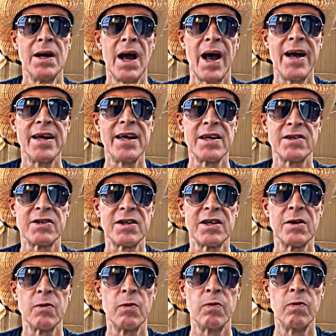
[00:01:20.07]
I guess
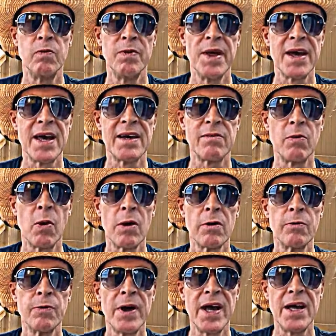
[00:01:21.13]
they get more
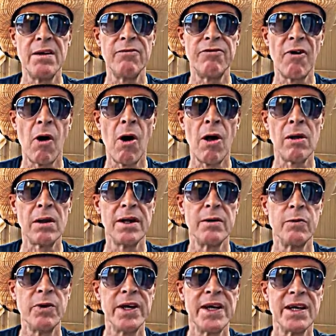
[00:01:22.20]
rainfall
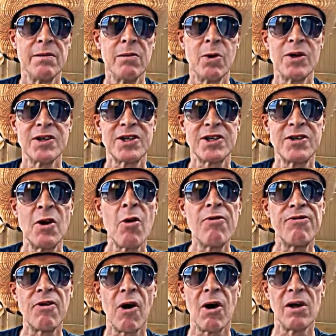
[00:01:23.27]
and we get more
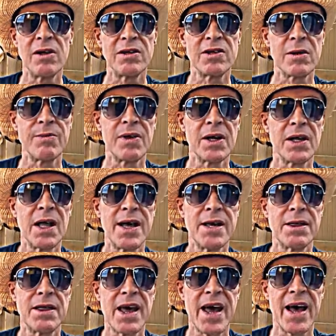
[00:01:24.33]
snowfall, something
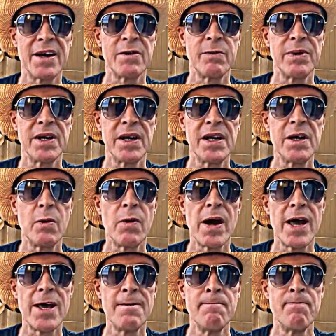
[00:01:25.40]
like that. But
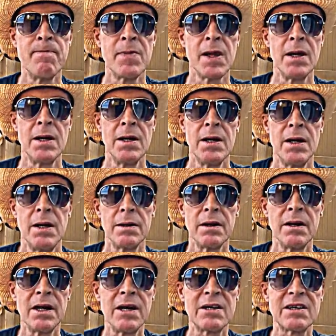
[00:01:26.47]
anyway, the
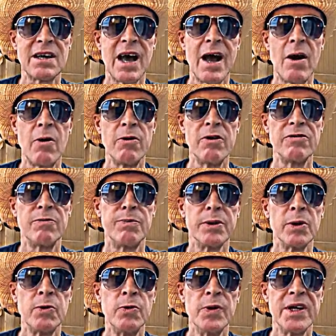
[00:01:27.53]
little town of
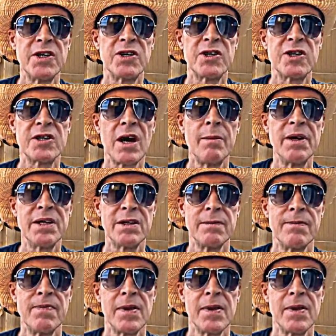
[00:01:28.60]
Blue Ridge Summit,